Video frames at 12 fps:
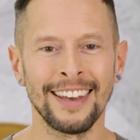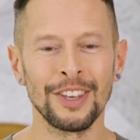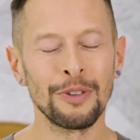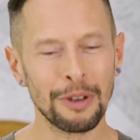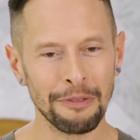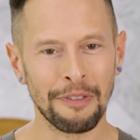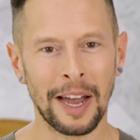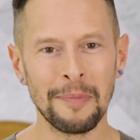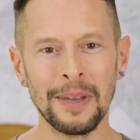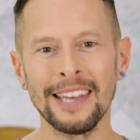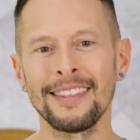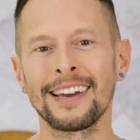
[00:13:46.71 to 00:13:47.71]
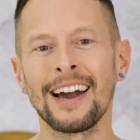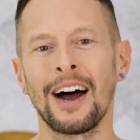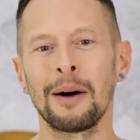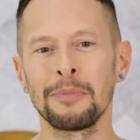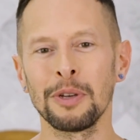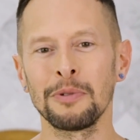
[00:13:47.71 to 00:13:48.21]
you can find me in the
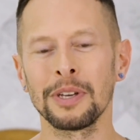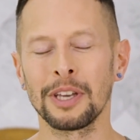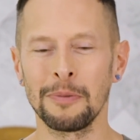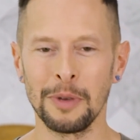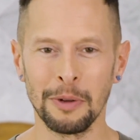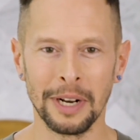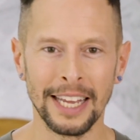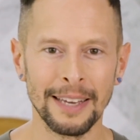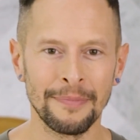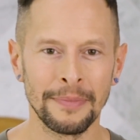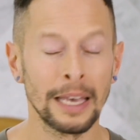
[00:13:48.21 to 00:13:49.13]
commune community.